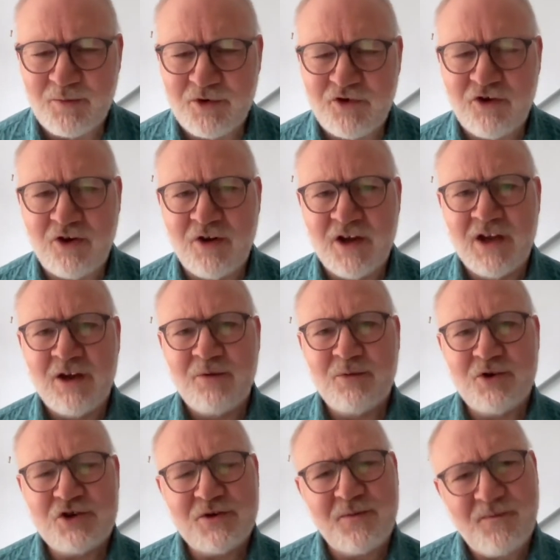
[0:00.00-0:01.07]
Would you
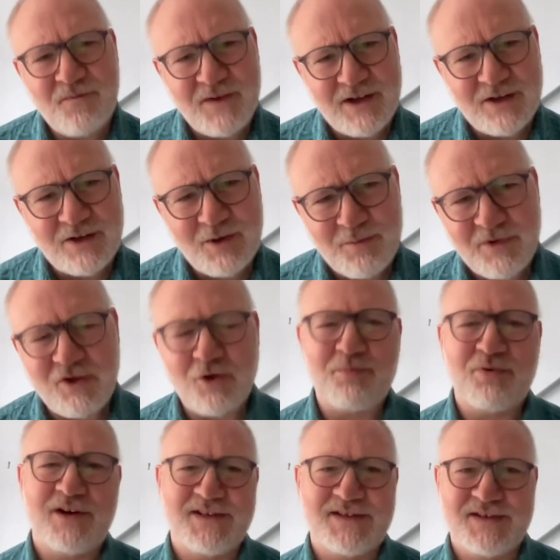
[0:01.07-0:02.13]
fill them with your
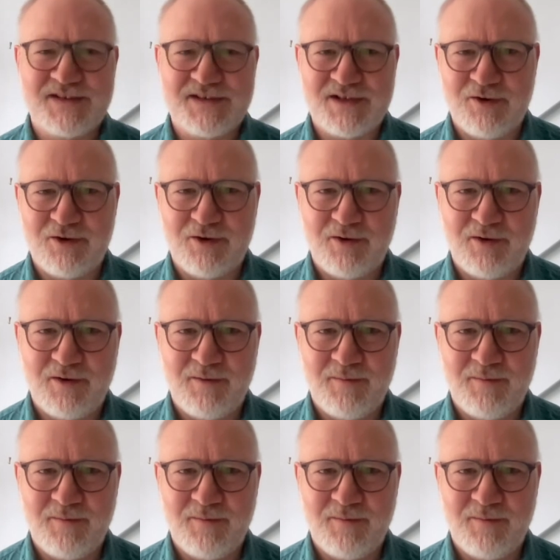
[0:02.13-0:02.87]
presence, Lord?